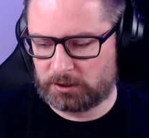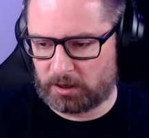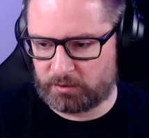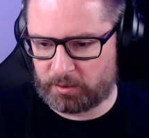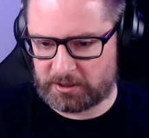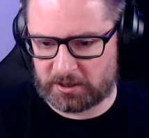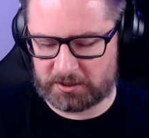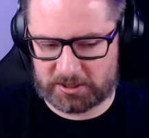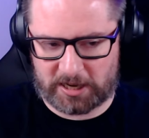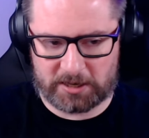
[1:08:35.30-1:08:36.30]
I've always liked
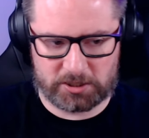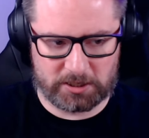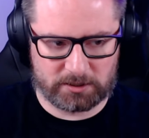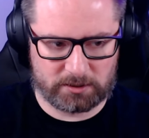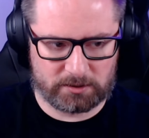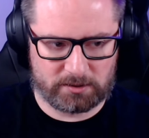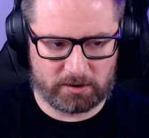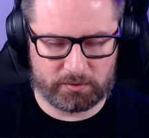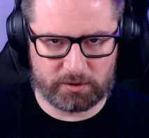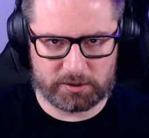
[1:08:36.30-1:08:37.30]
sketching.
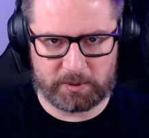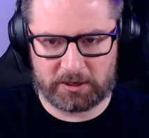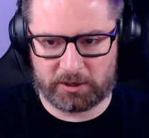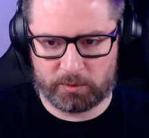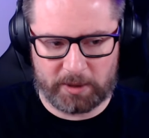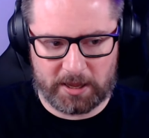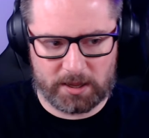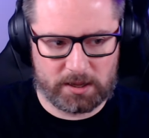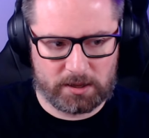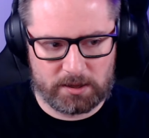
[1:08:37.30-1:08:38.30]
I've always been a little bit
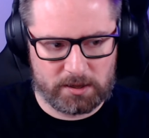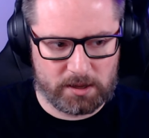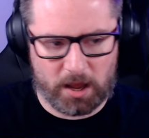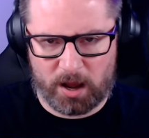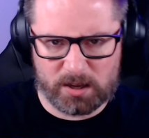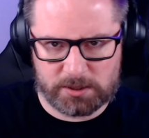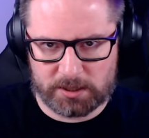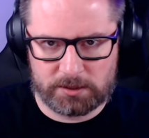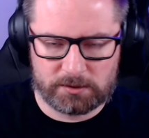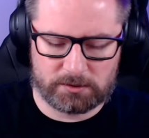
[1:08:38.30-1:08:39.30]

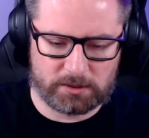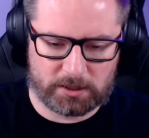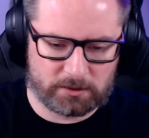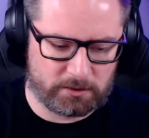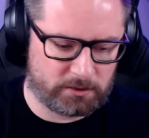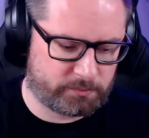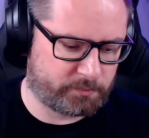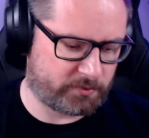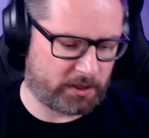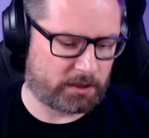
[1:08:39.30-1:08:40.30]
arty and that kind of
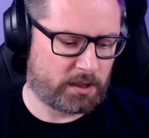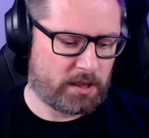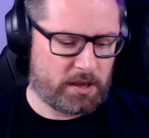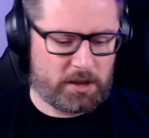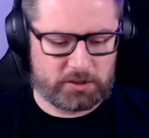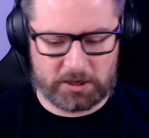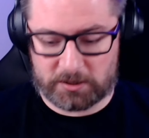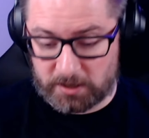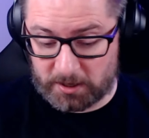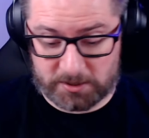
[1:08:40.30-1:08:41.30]
thing. She
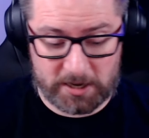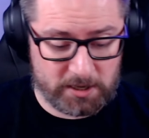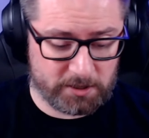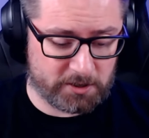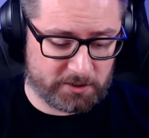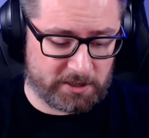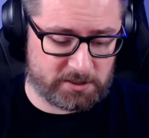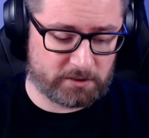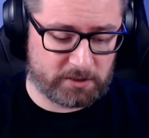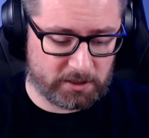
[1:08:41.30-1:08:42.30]
goes, look, take a look at this.
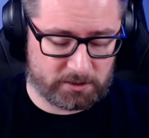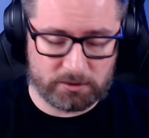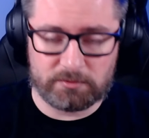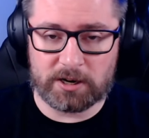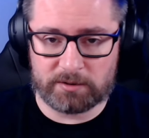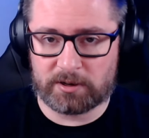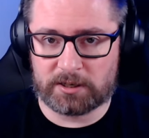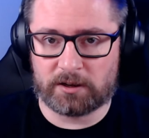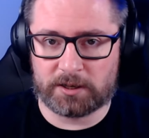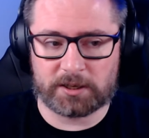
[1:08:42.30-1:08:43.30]
I think you'll really,
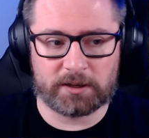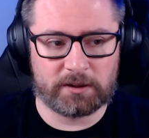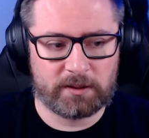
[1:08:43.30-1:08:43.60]
really like it.